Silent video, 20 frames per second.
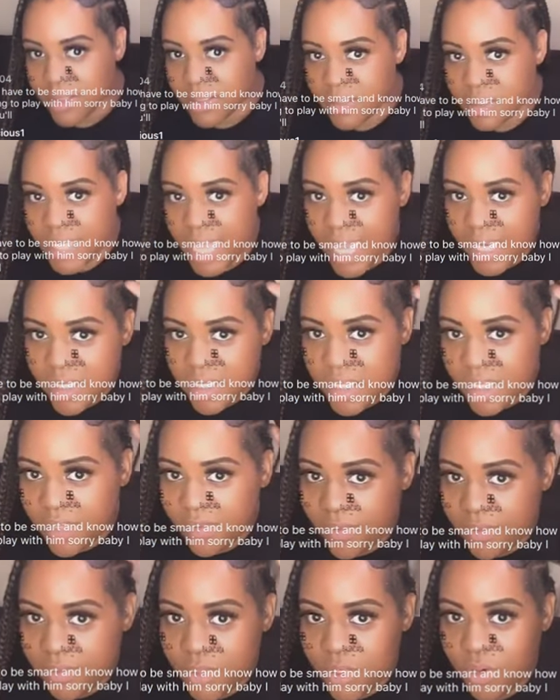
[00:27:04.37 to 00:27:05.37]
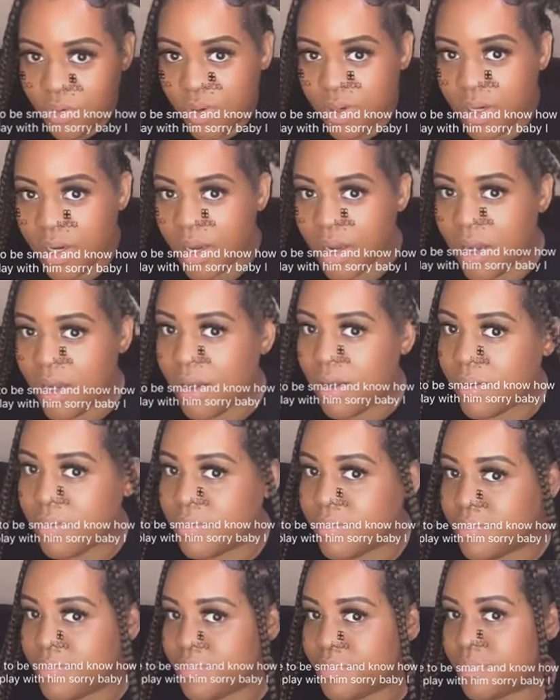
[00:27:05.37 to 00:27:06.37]
That's just from doing the
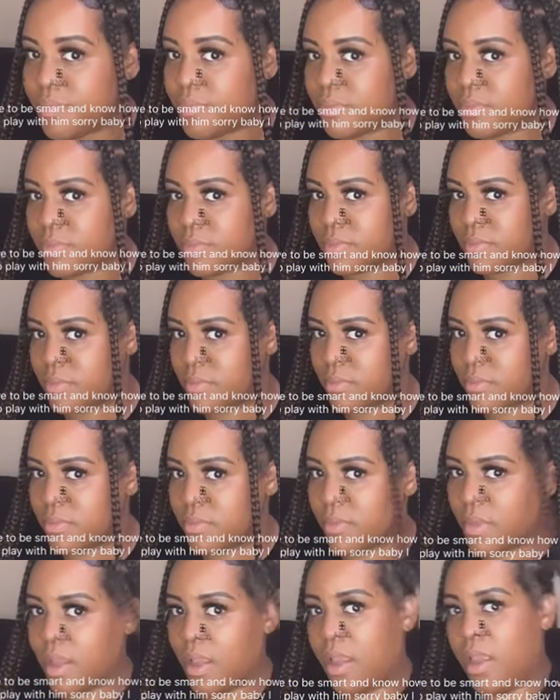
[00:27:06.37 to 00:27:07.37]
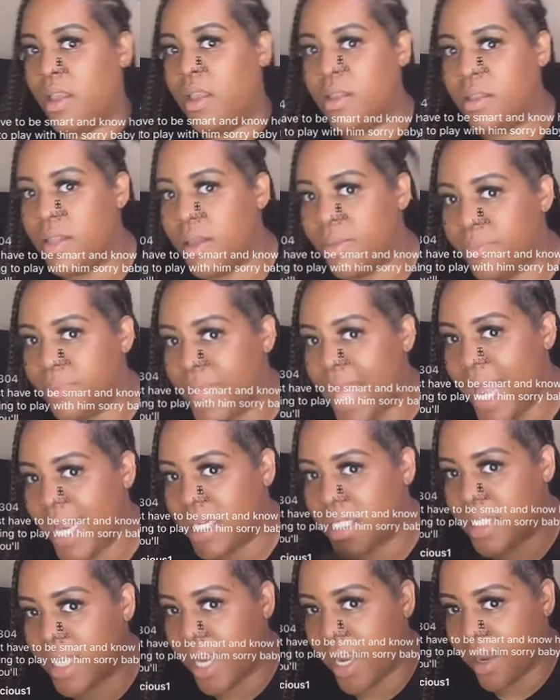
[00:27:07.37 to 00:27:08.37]
um the black
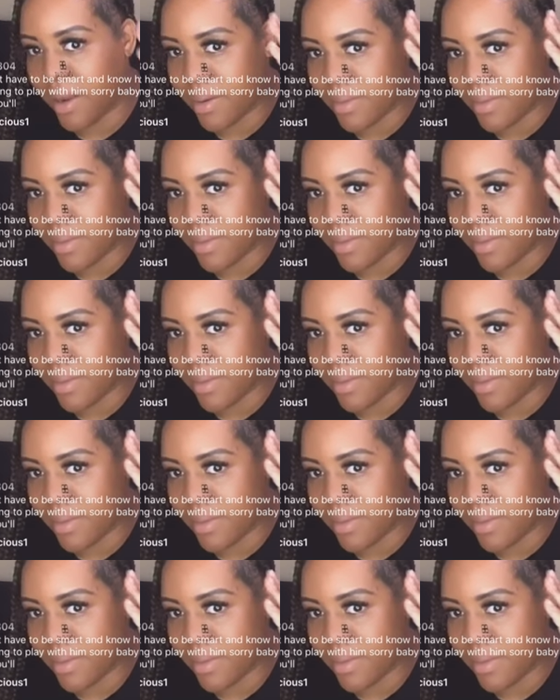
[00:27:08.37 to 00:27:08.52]
jam